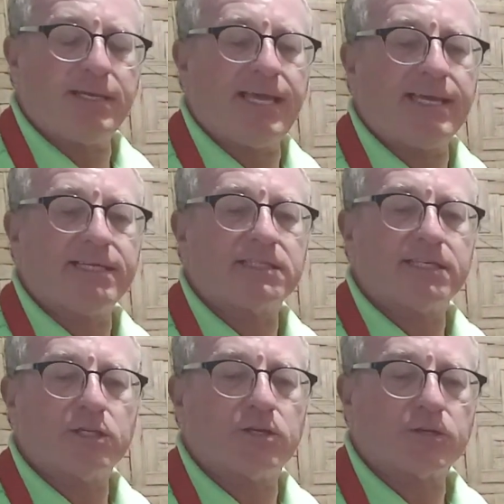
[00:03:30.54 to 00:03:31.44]
bananas
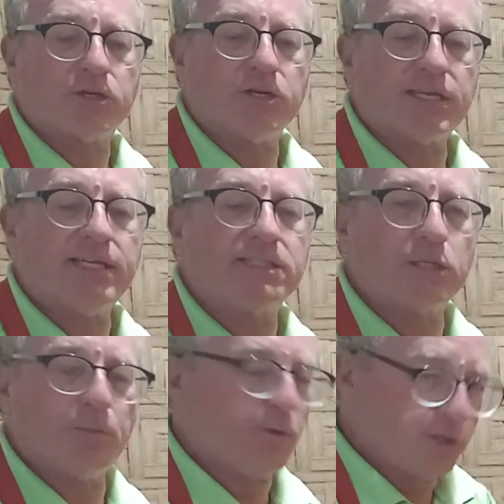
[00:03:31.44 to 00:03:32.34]
and your cookies and
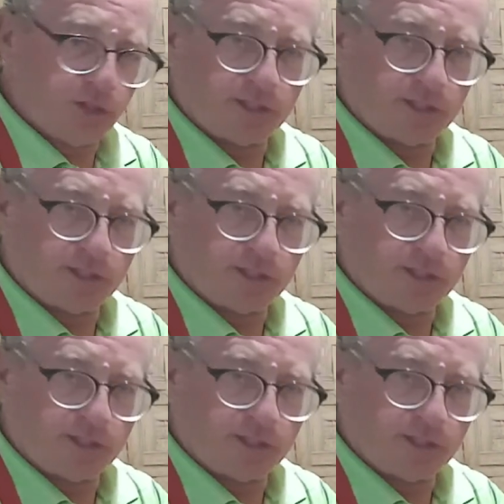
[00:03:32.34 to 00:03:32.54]
your pudding